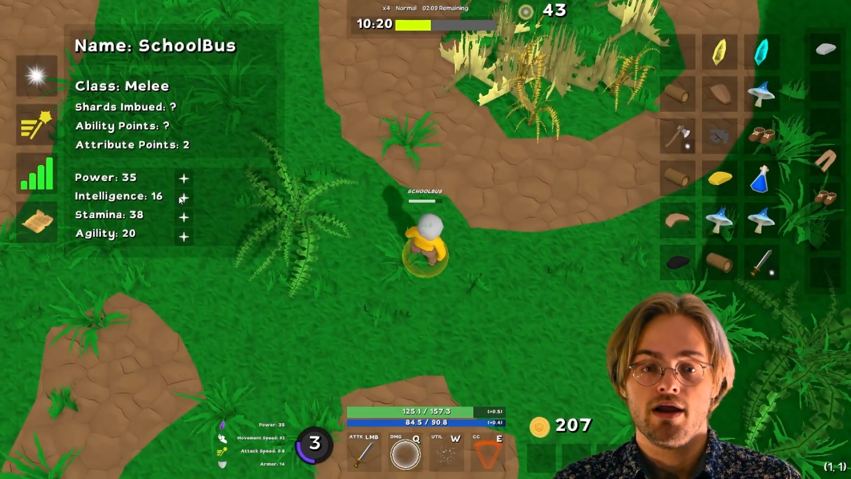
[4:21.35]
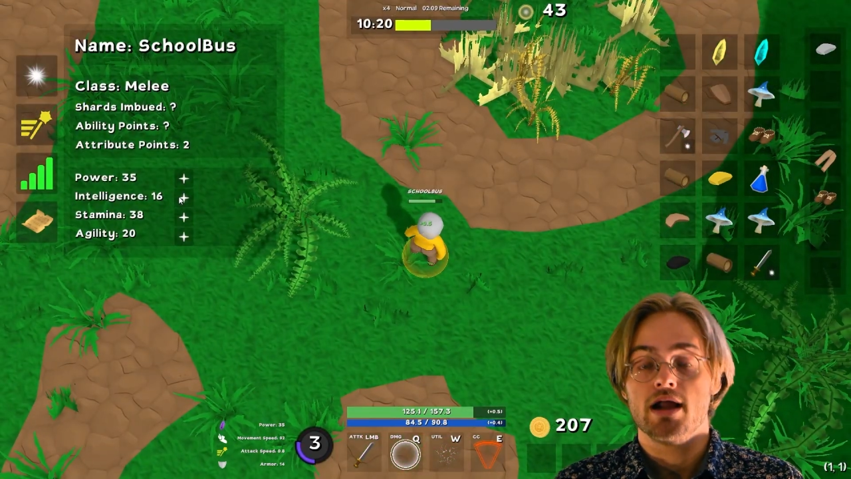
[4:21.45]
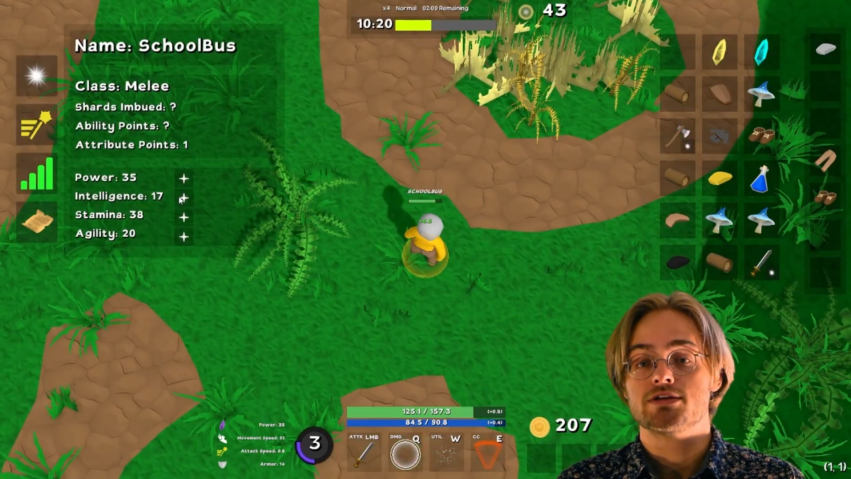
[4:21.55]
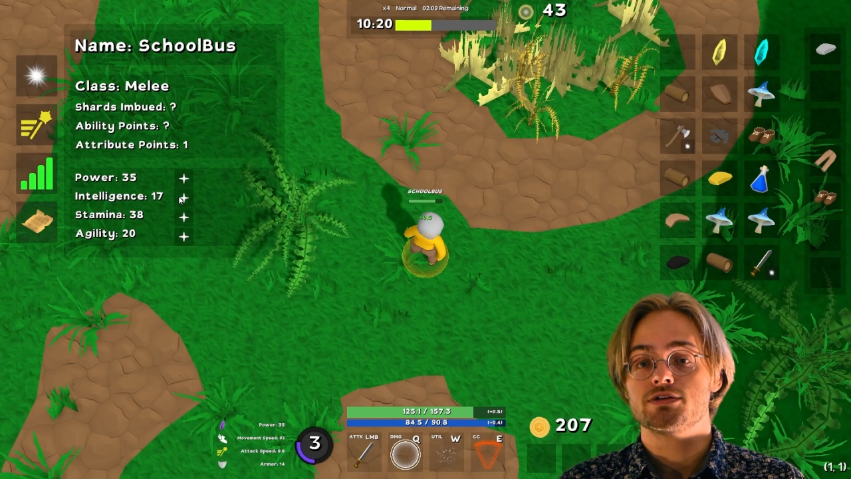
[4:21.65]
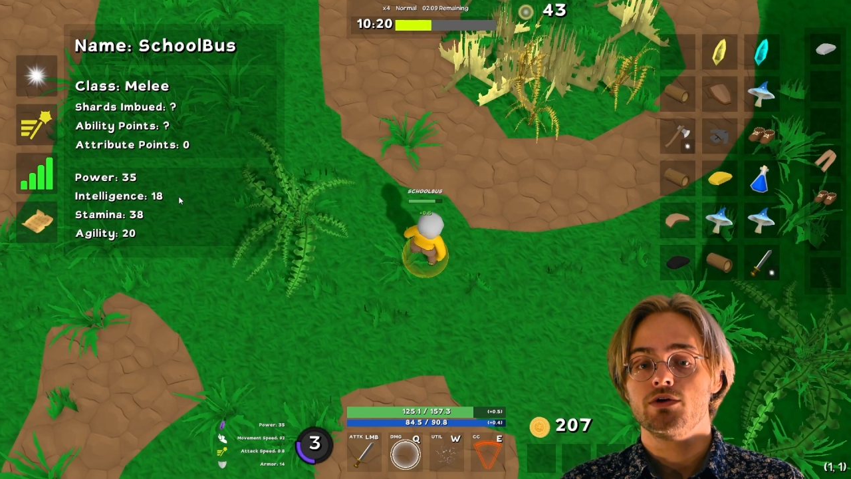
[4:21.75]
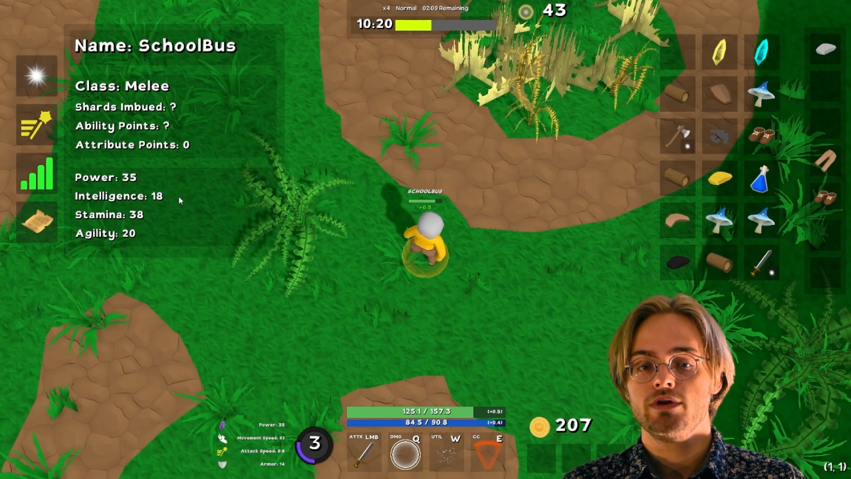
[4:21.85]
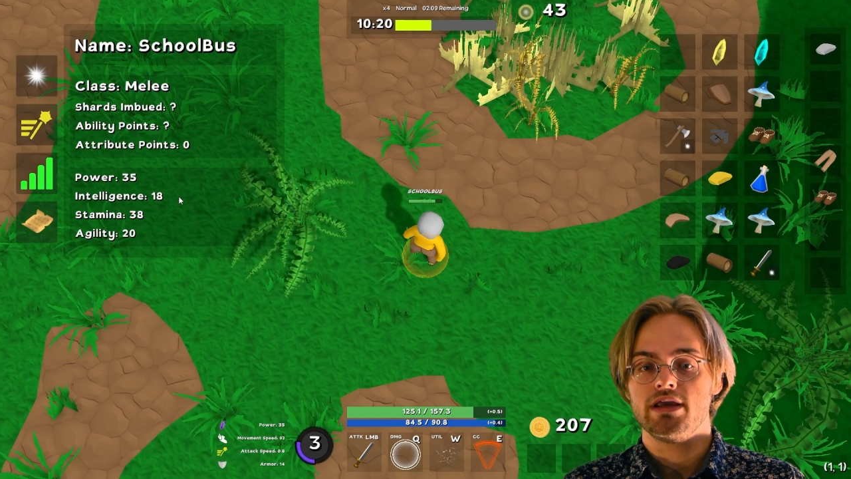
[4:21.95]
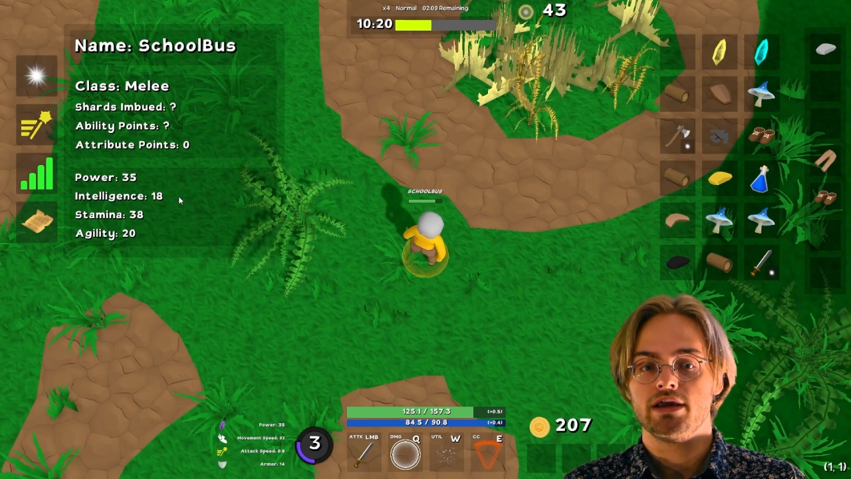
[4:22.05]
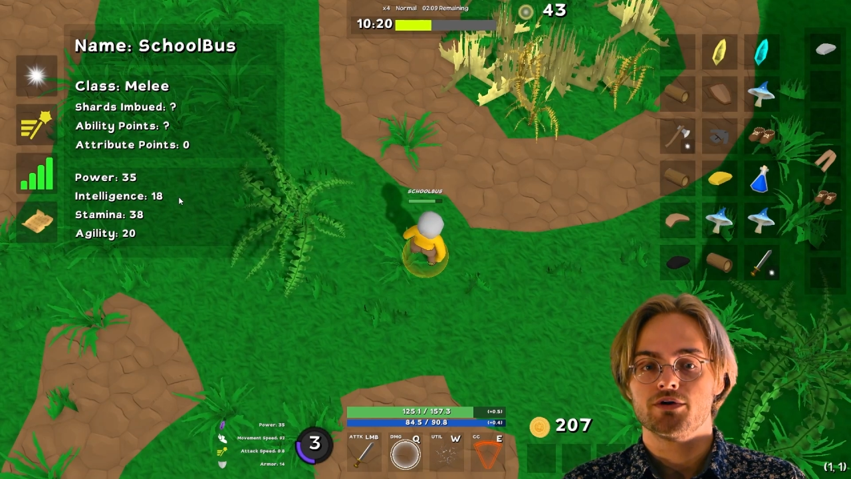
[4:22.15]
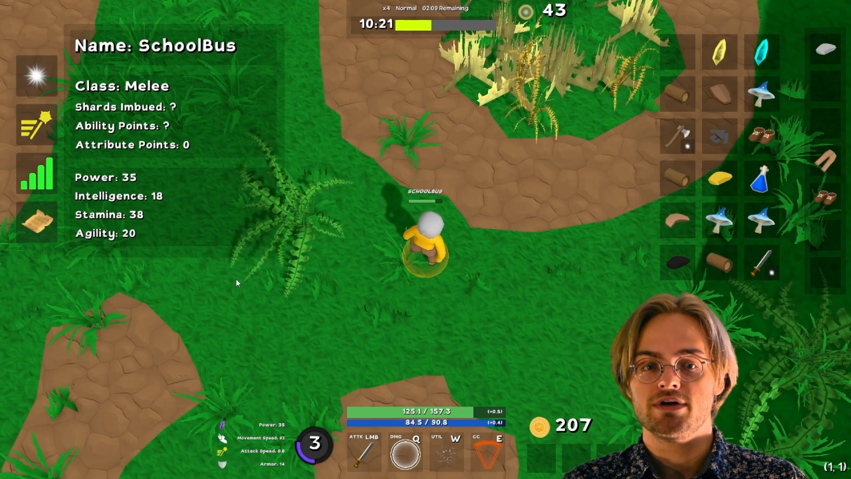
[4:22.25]
and
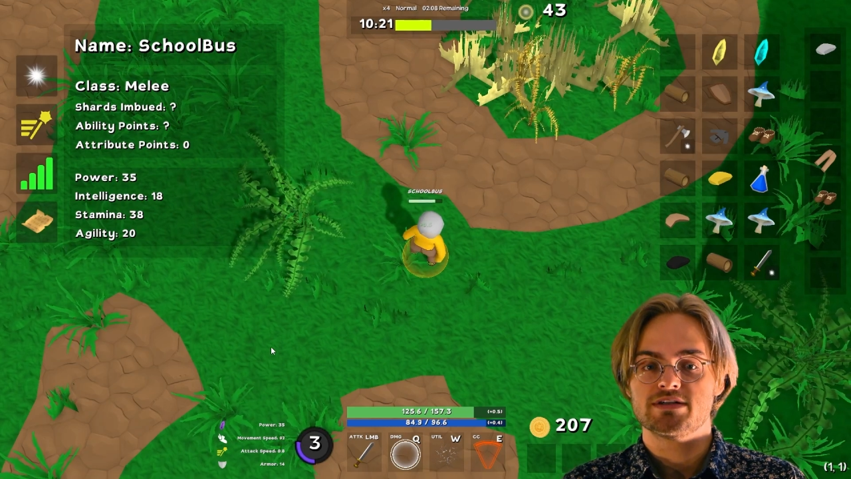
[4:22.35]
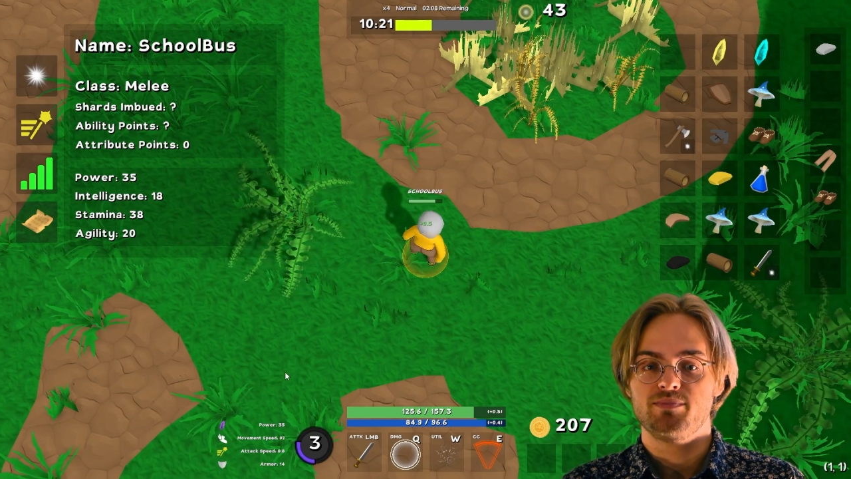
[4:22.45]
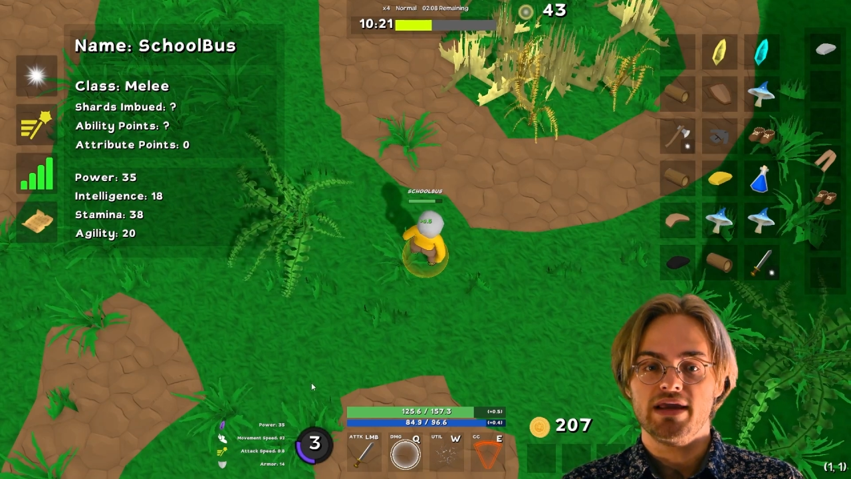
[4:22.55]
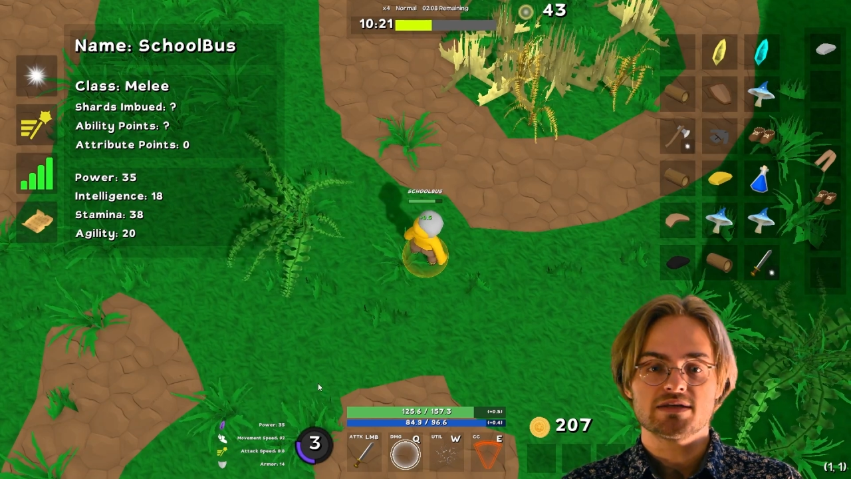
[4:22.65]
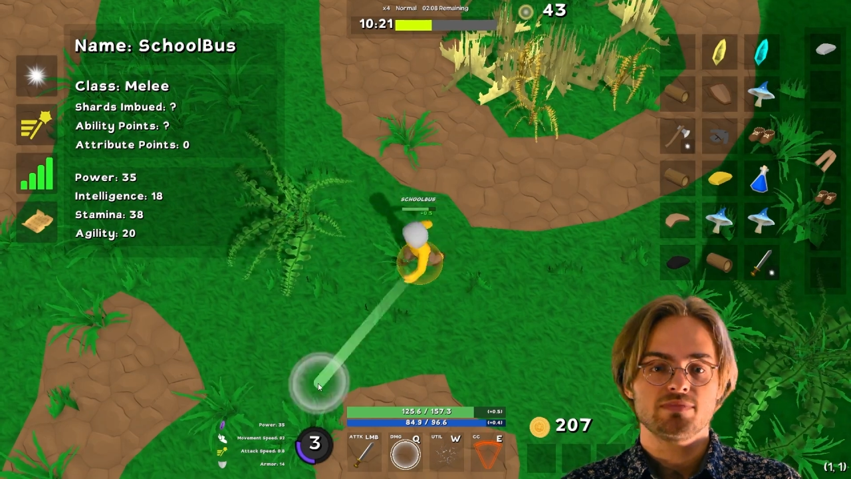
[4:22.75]
slowly increase base